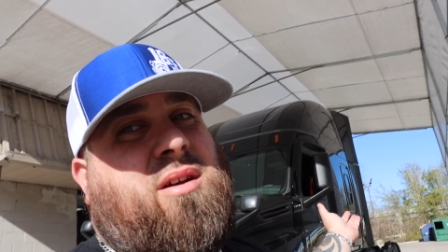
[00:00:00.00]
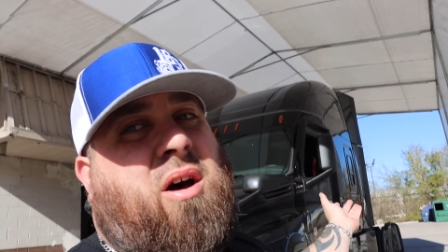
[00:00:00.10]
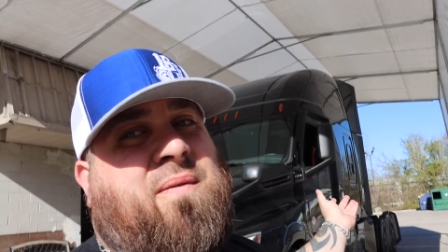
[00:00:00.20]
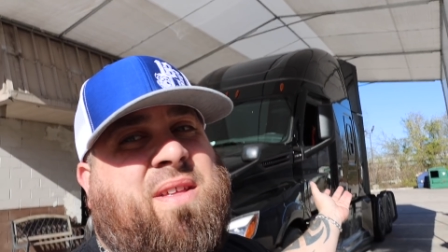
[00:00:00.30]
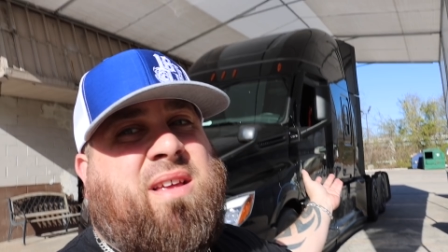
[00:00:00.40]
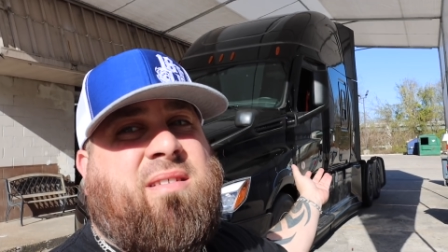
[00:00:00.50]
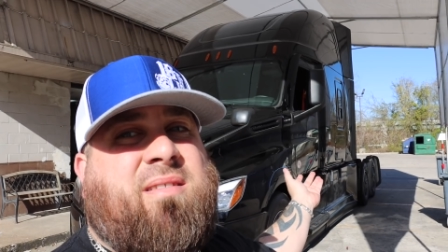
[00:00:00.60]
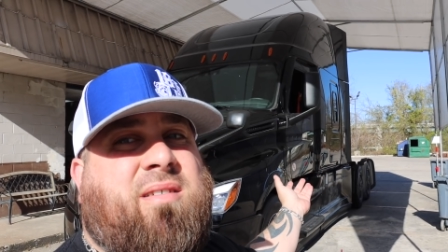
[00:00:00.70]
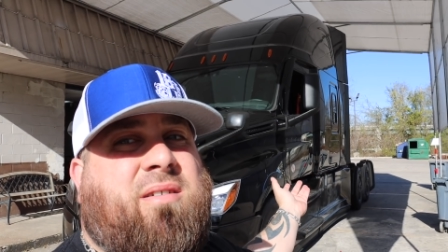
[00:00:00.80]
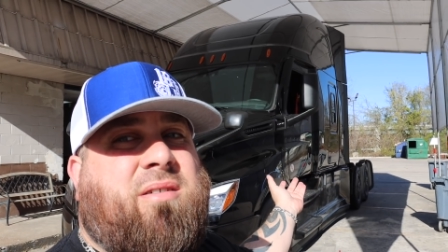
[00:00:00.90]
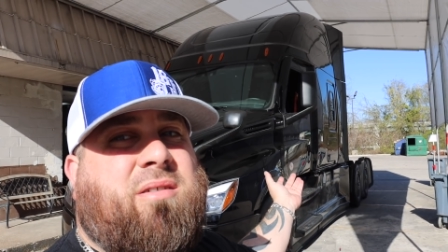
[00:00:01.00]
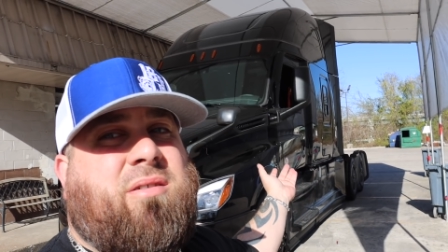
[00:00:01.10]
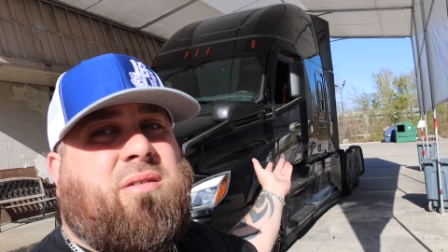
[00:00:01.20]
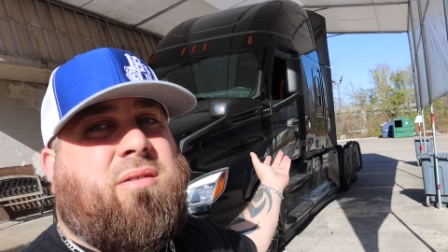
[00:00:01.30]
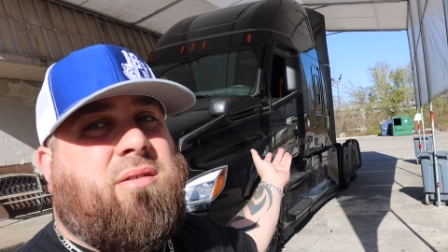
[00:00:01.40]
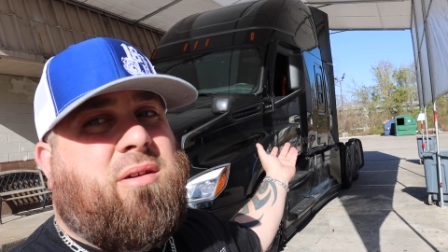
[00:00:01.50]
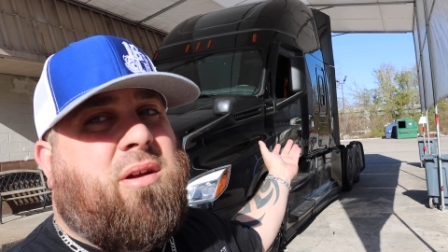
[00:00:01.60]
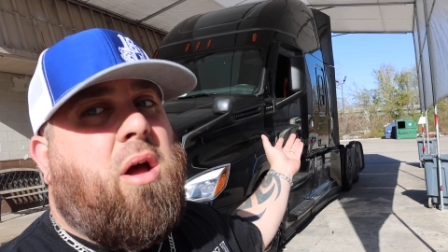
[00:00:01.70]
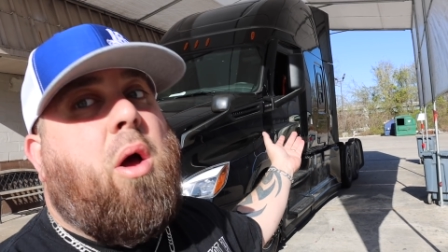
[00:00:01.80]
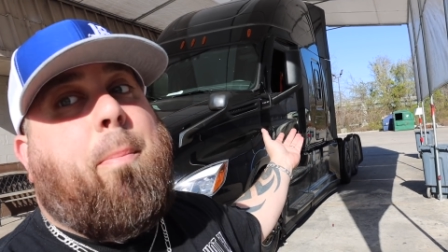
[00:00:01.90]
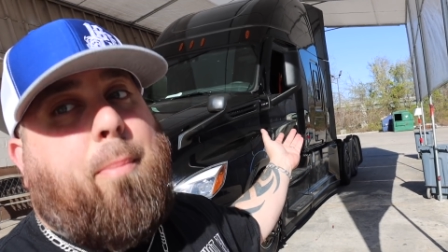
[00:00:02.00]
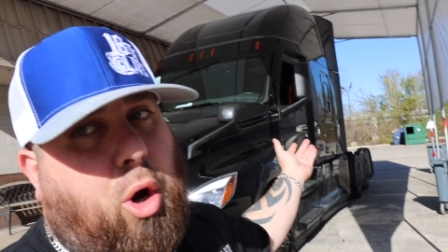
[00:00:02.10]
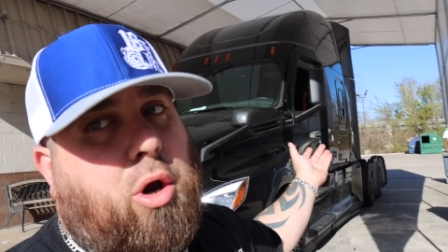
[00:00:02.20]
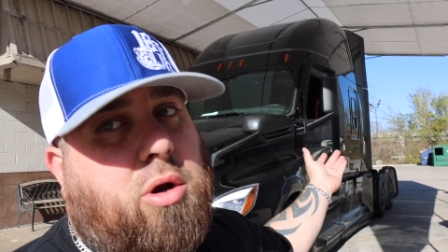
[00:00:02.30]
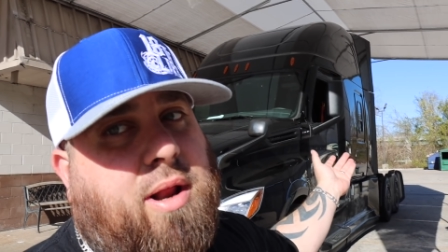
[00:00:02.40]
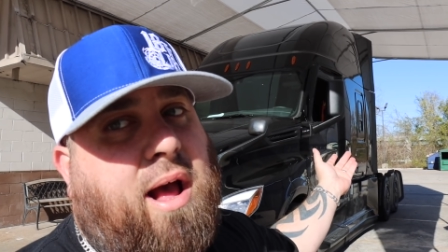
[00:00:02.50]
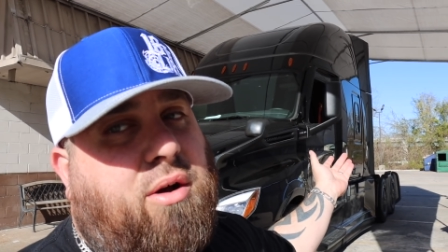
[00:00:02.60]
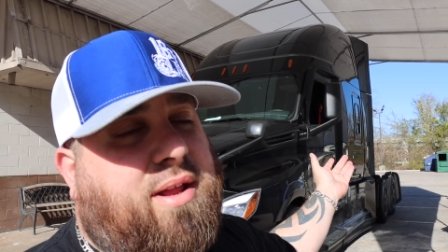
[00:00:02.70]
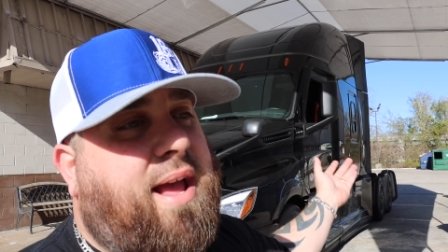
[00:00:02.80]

of these murdered out